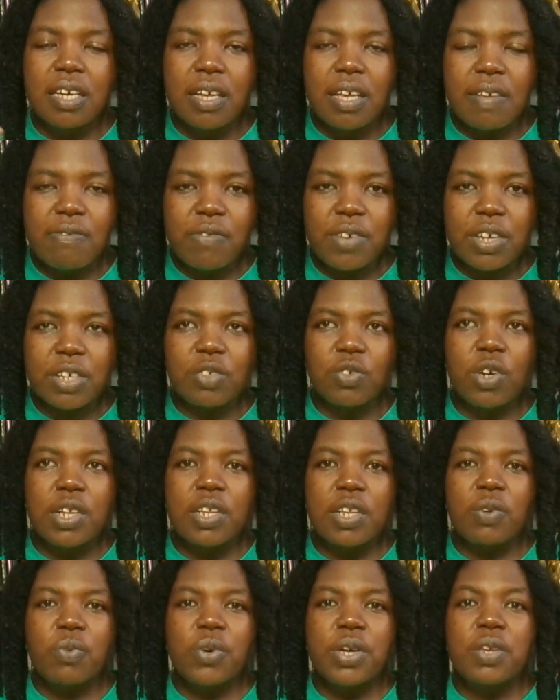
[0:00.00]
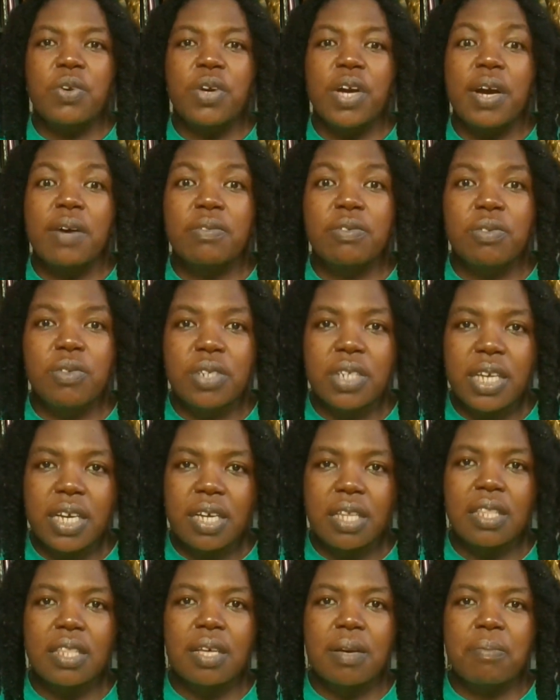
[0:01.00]
eventually when you have to
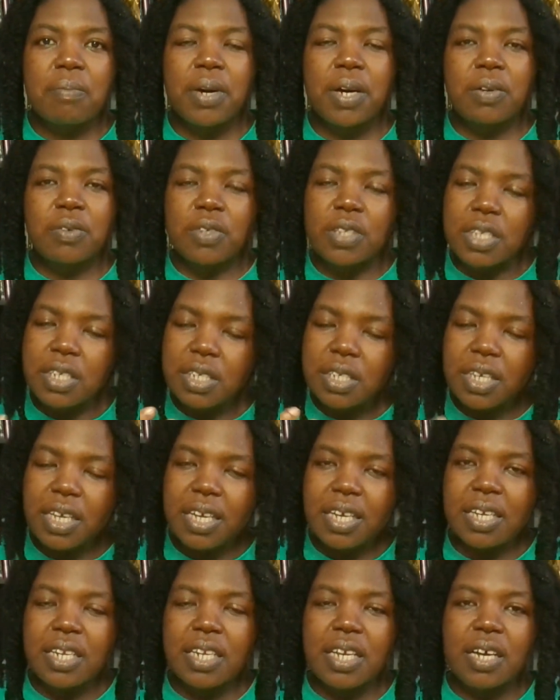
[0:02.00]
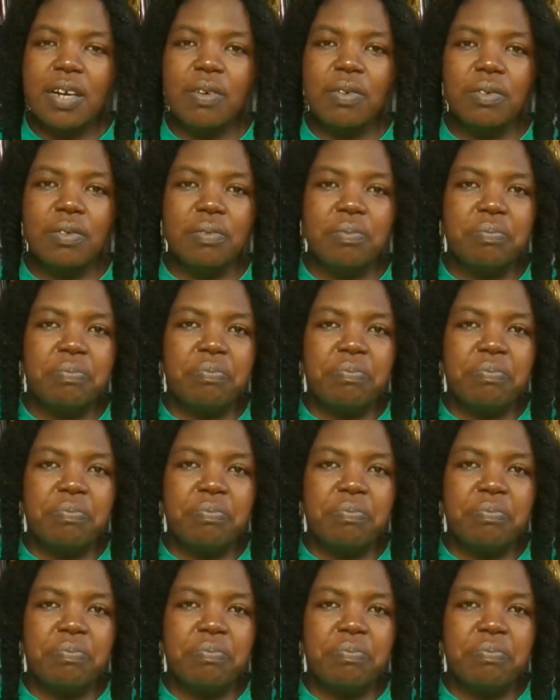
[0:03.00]
take them out, the take down,